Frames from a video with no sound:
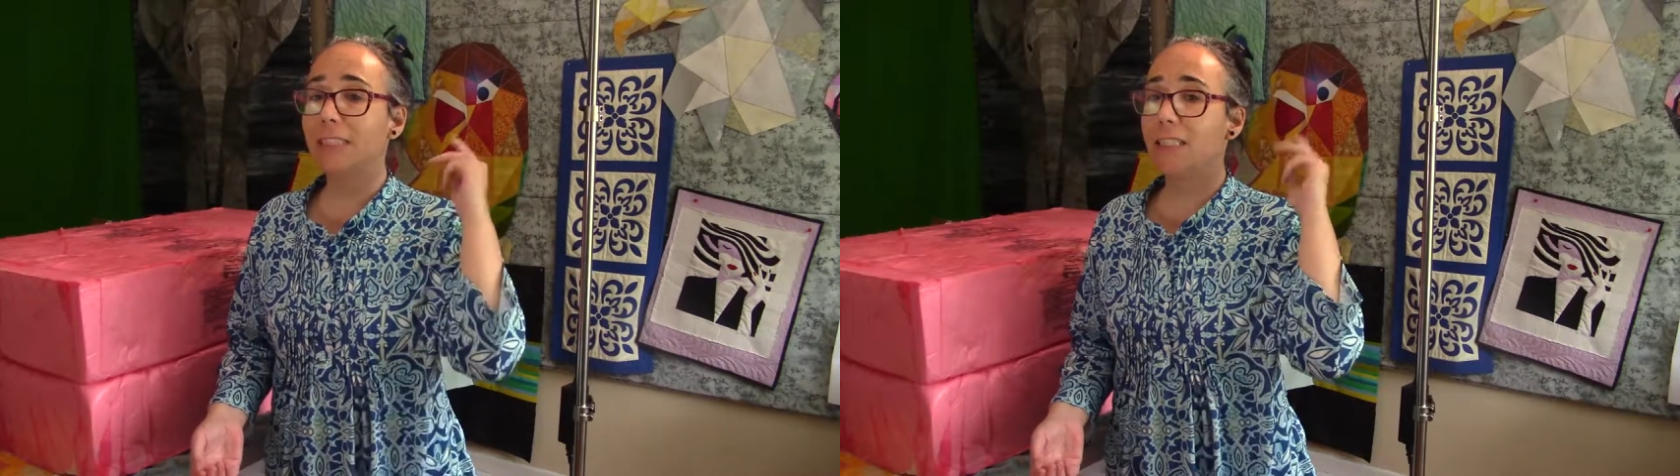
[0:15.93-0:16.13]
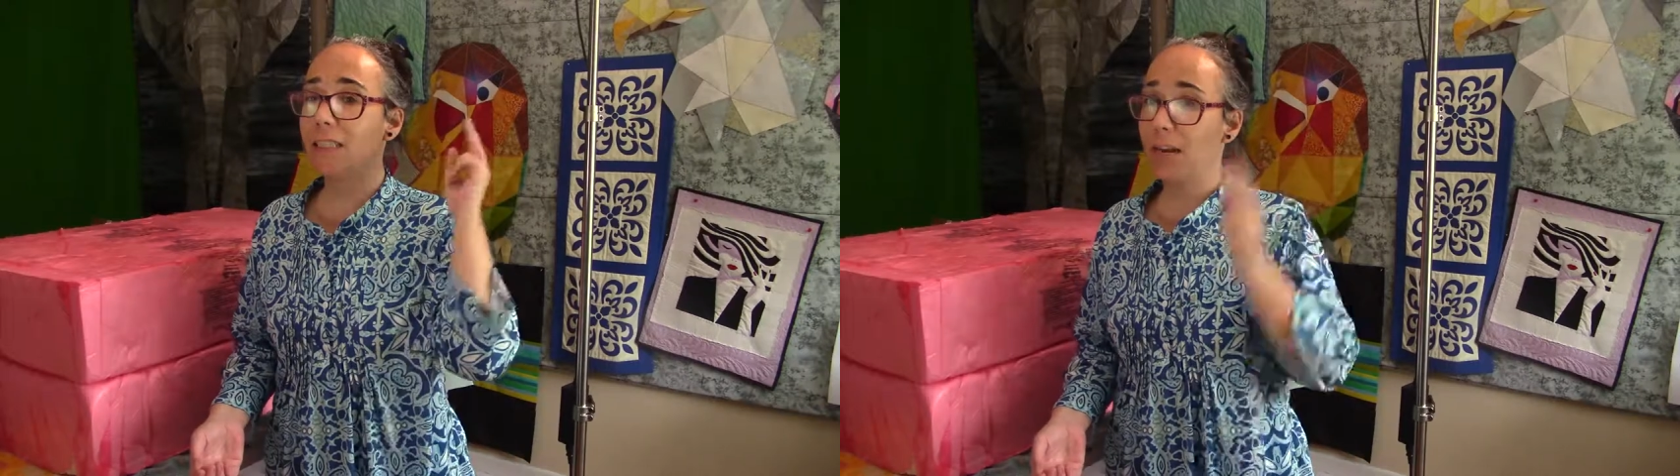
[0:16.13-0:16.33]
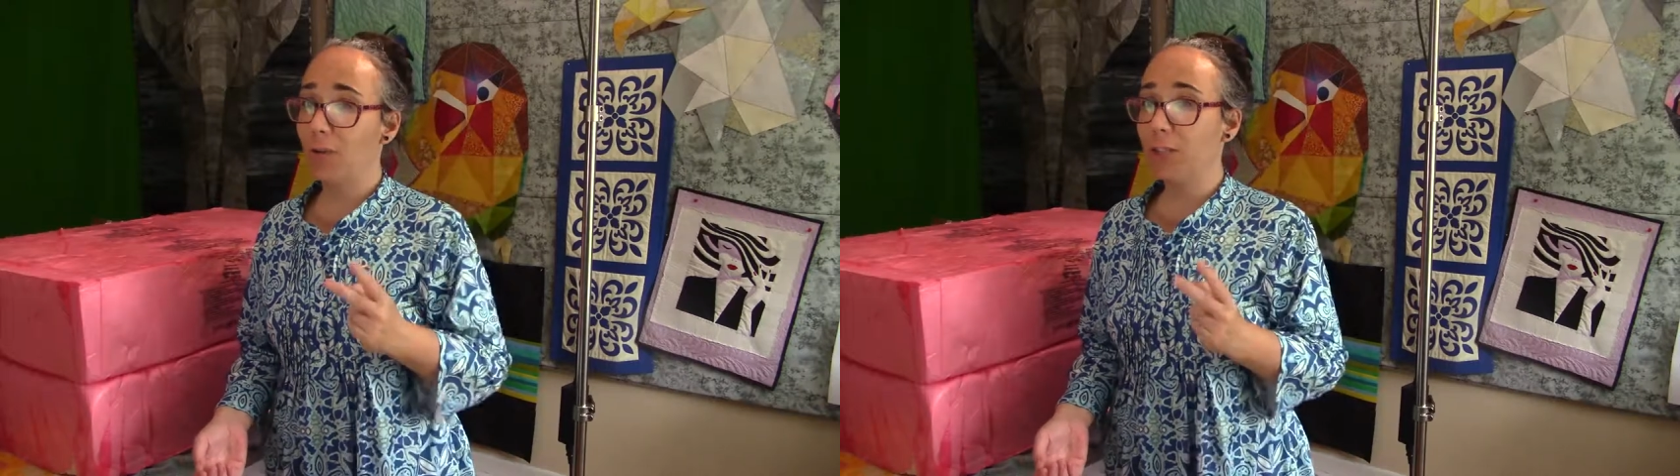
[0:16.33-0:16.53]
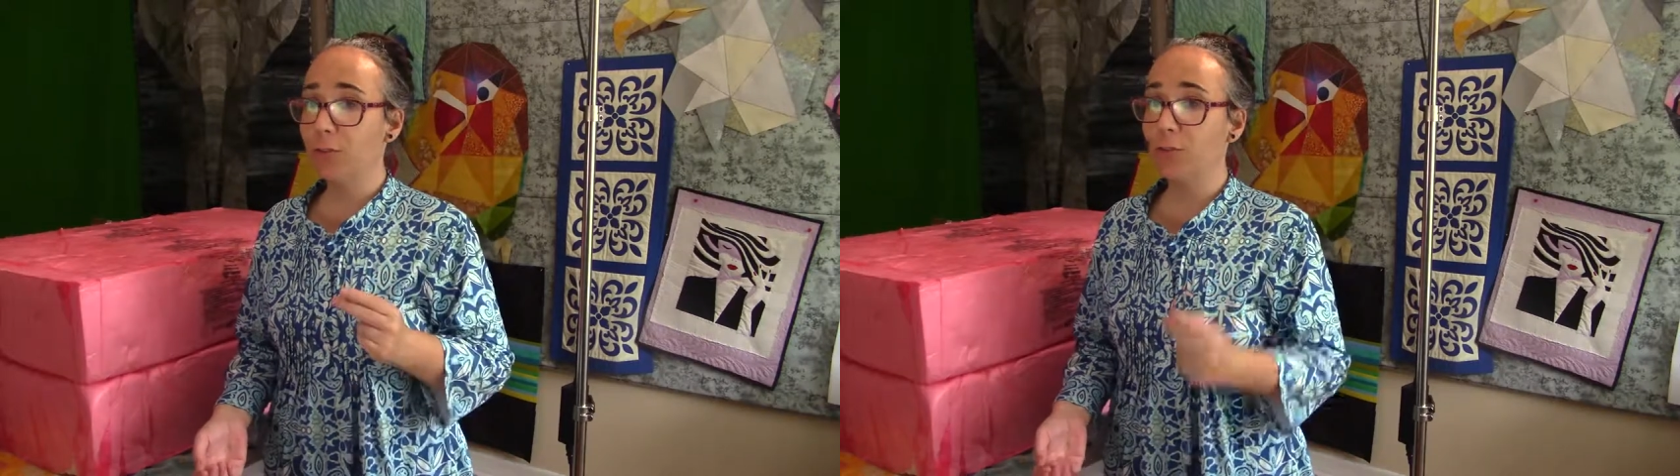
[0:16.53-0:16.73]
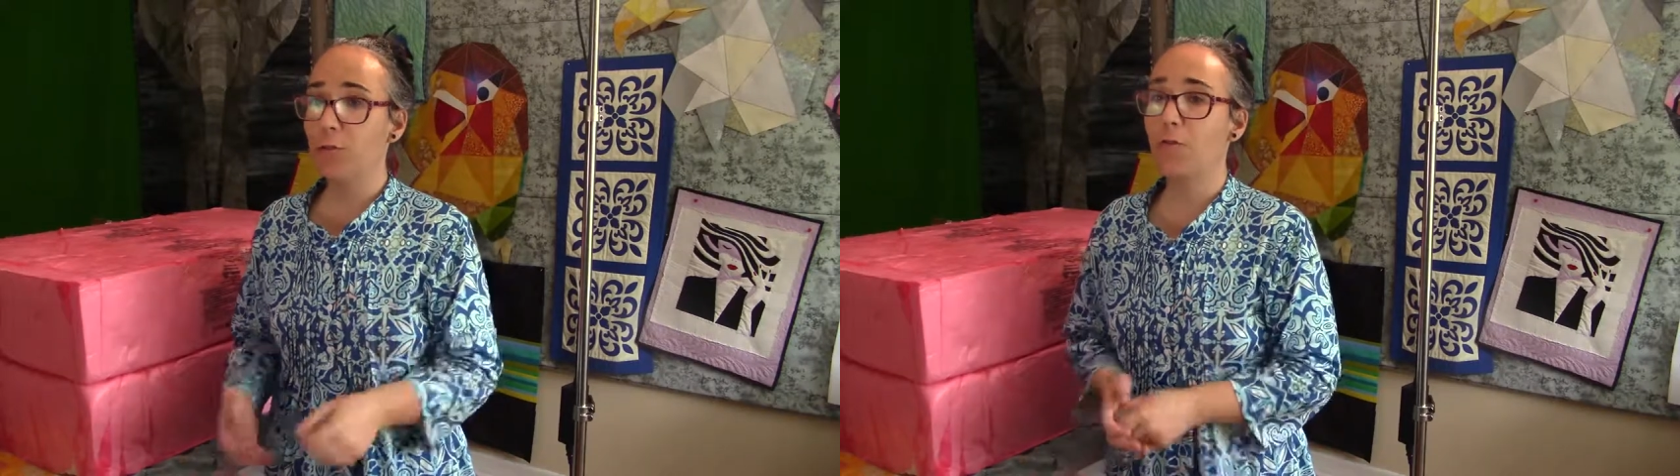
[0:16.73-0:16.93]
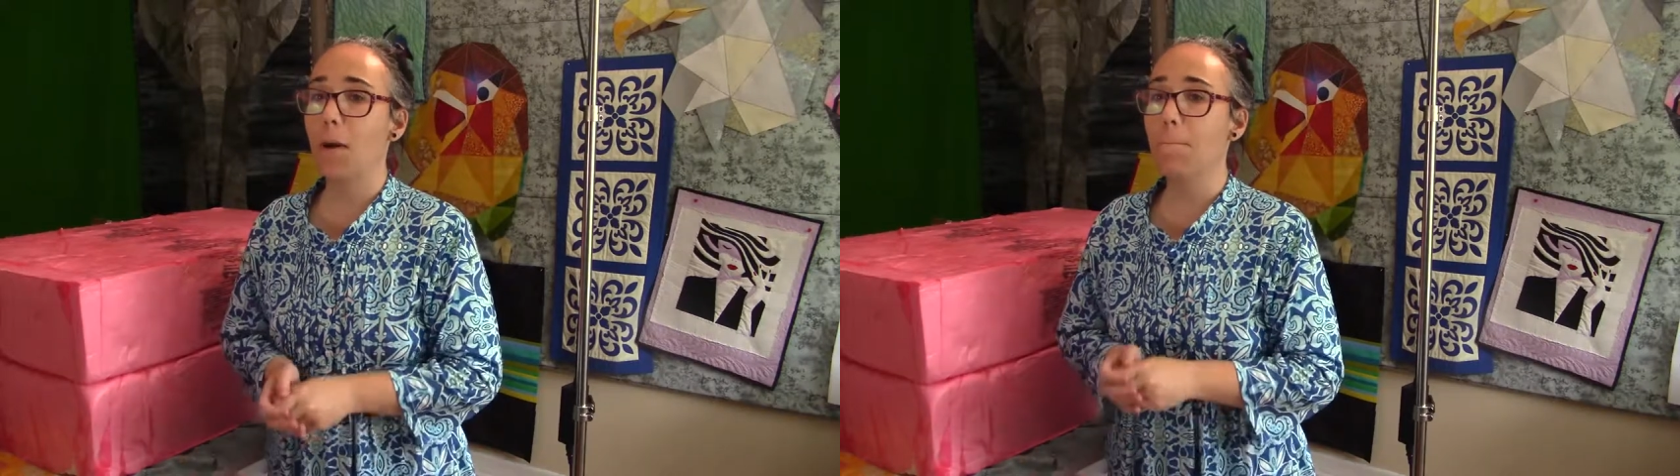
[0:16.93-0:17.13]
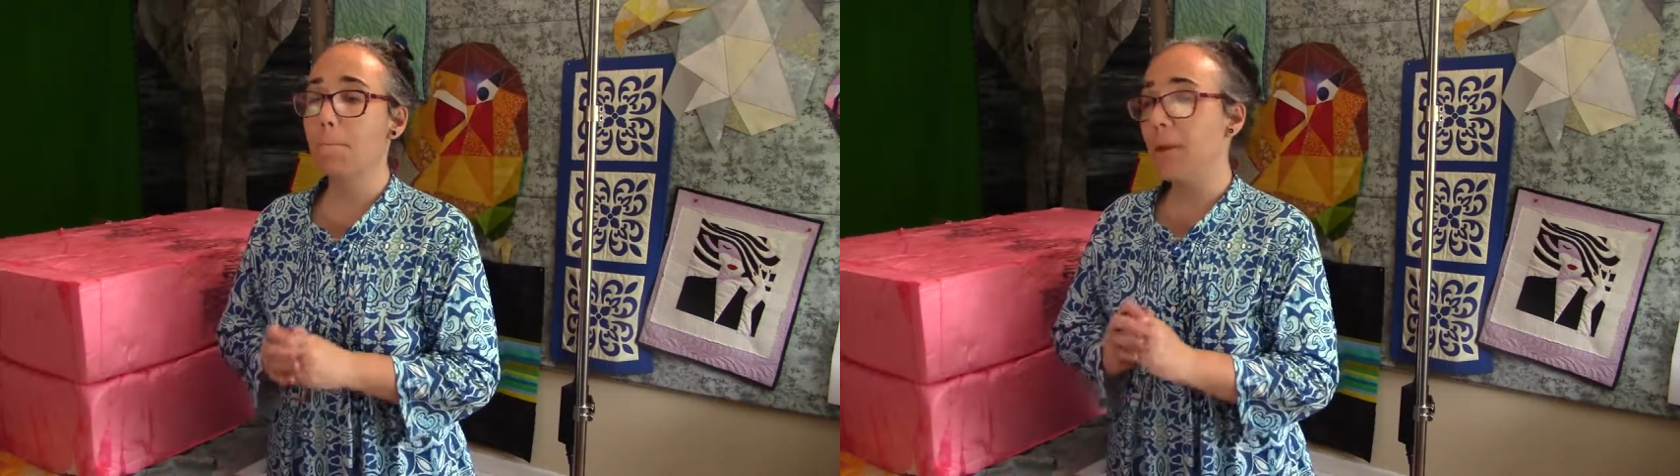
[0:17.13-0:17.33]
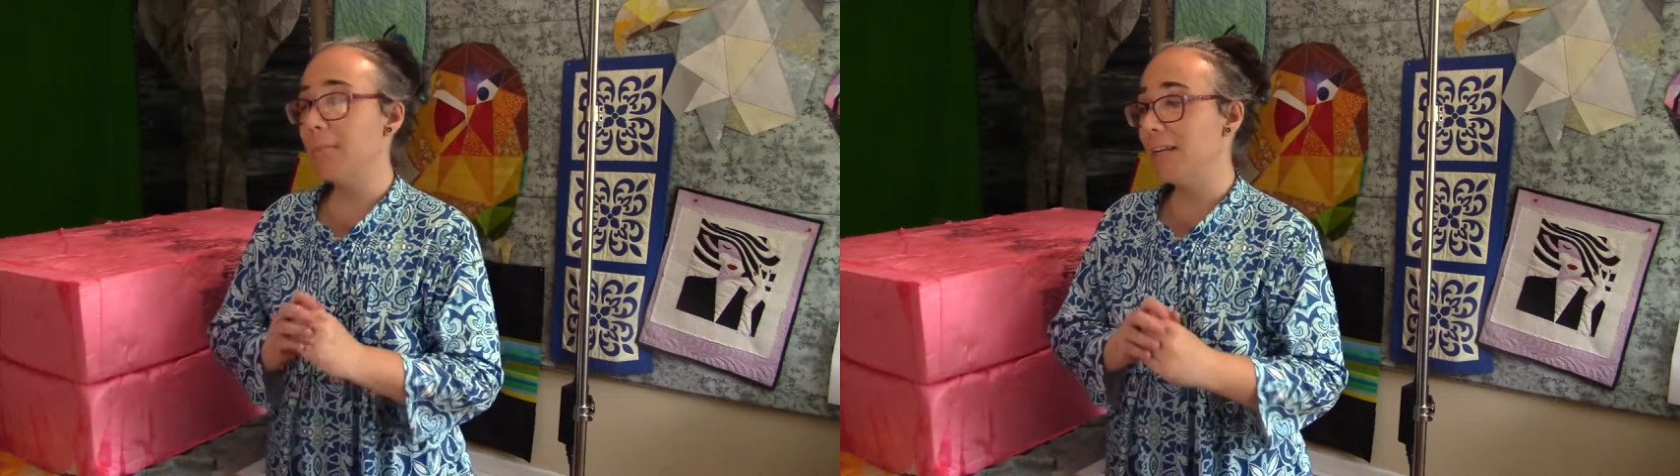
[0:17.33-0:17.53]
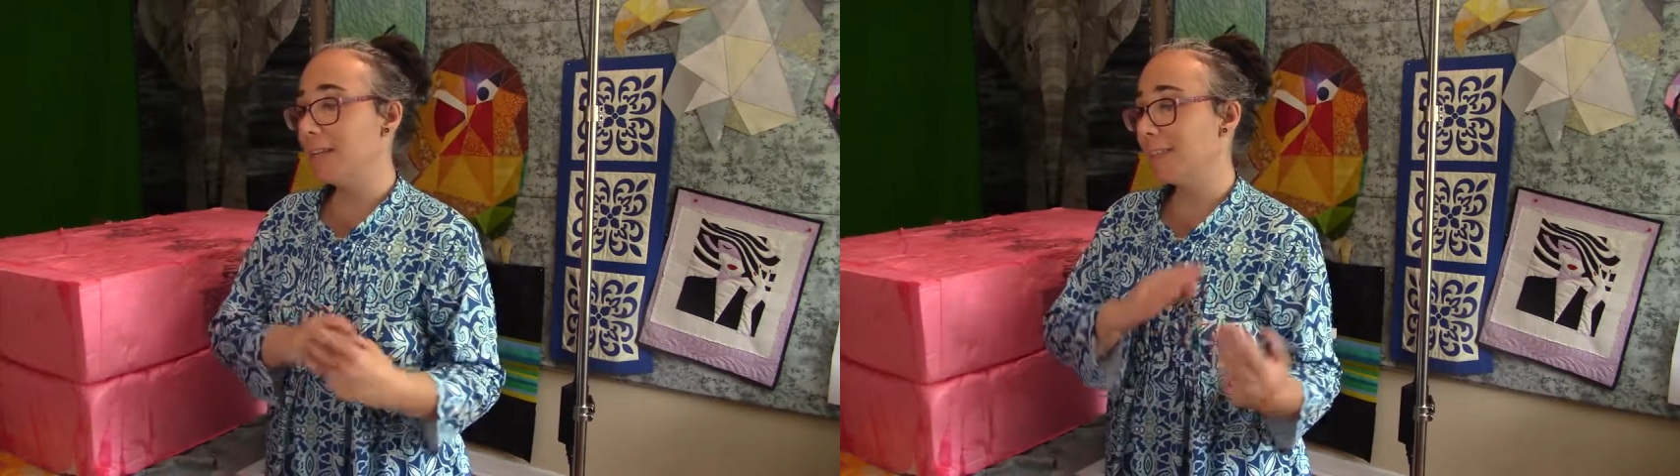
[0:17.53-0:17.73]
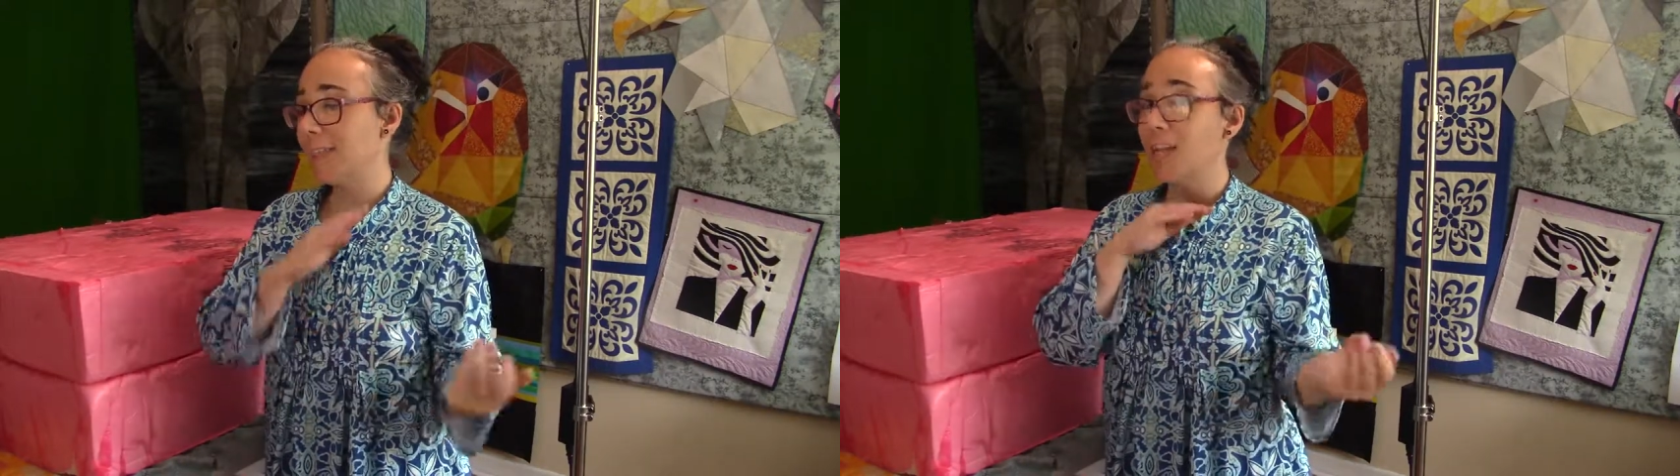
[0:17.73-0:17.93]
tiara 2 from Baby
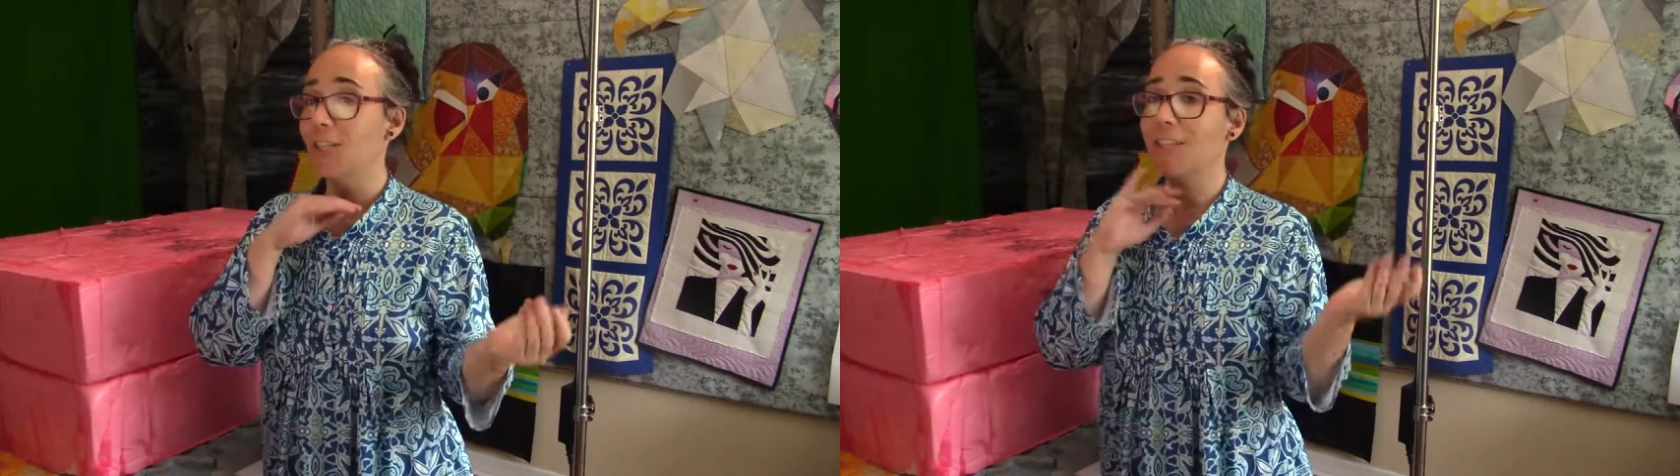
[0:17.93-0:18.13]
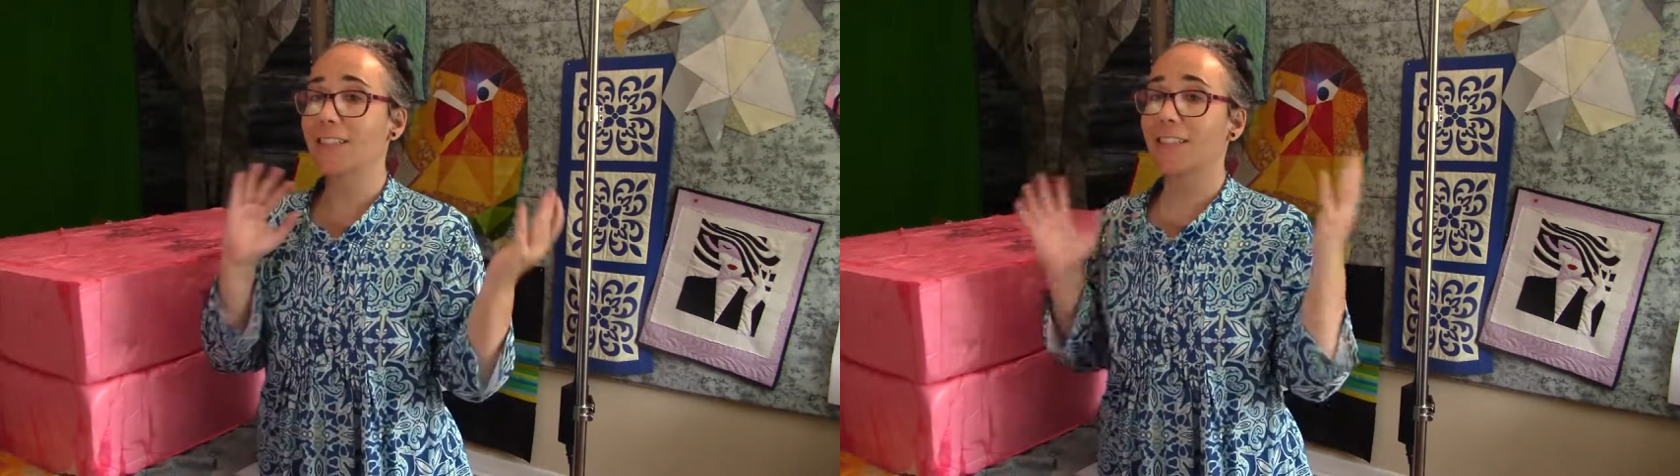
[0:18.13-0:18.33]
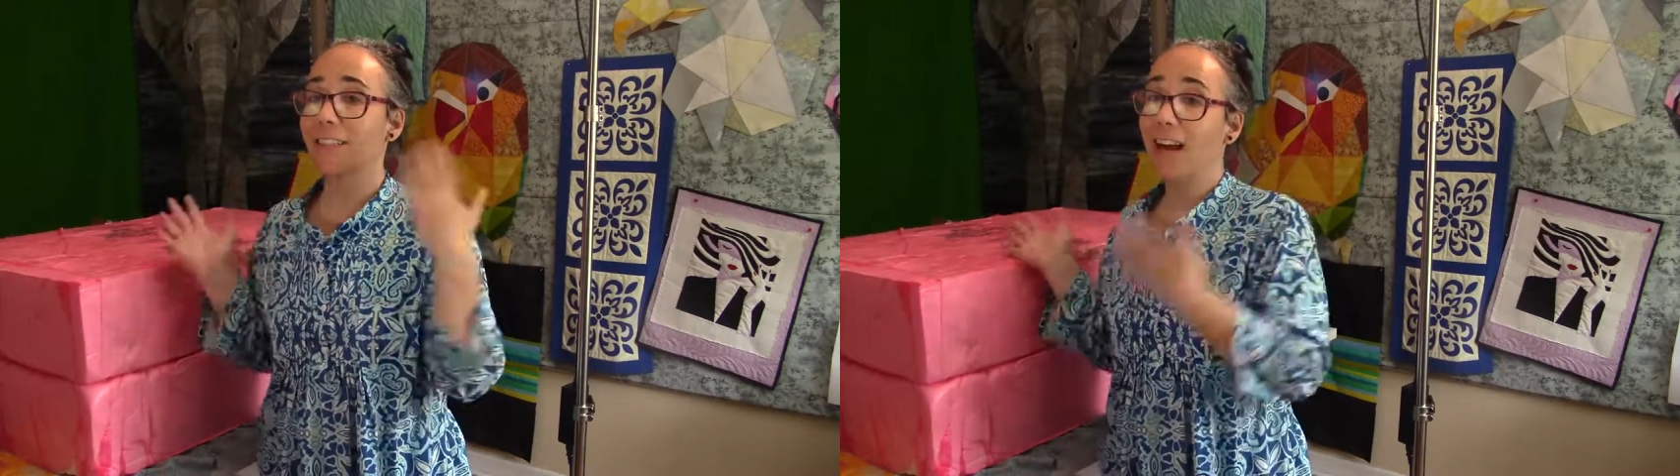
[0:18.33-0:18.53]
Lock that I just